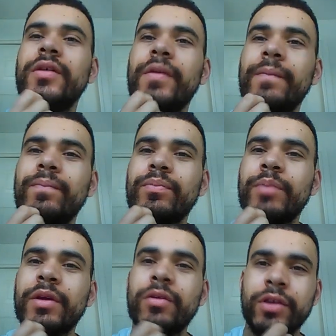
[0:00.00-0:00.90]

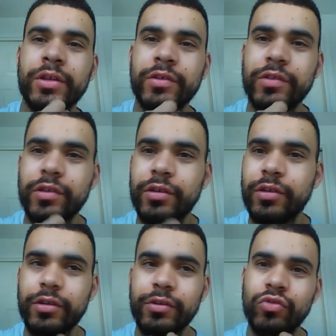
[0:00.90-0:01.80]
Bitcoin is
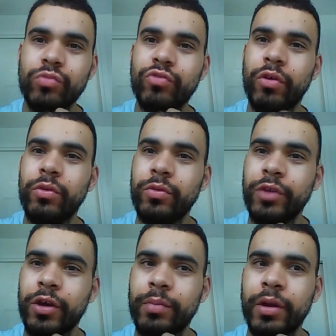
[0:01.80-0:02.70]
numero uno,
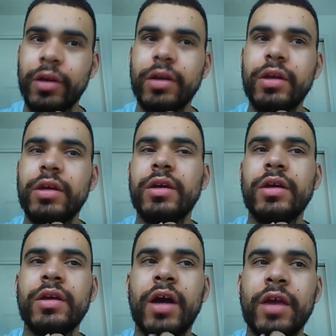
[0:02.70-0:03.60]
but
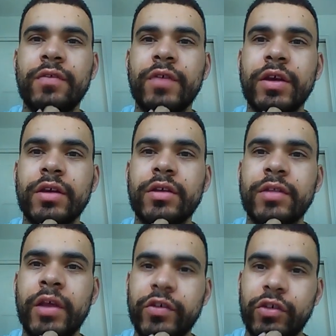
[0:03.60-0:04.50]
I think there is a
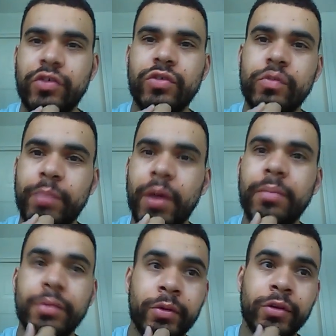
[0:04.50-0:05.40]
huge pump going
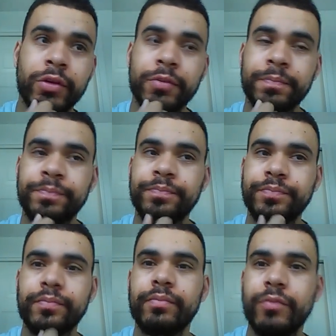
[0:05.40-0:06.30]
on.
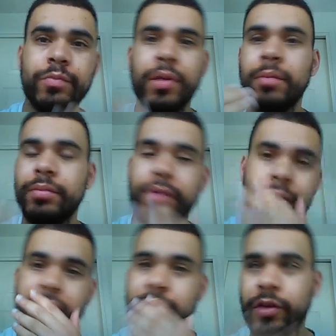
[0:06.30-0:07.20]
Huge pump and then
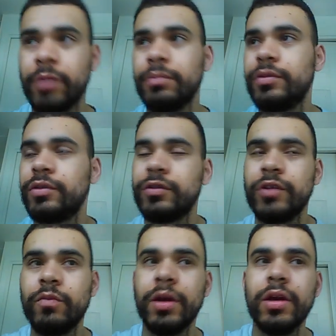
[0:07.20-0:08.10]
dumps and stuff.
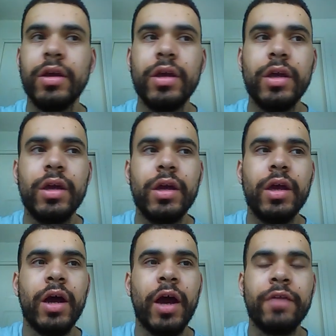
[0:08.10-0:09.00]
But I
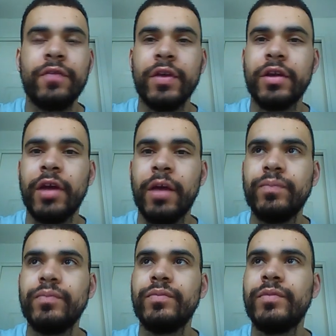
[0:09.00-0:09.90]
think
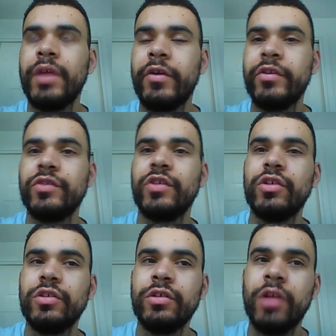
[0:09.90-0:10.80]
there is
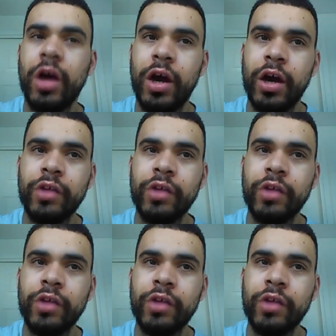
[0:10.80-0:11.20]
large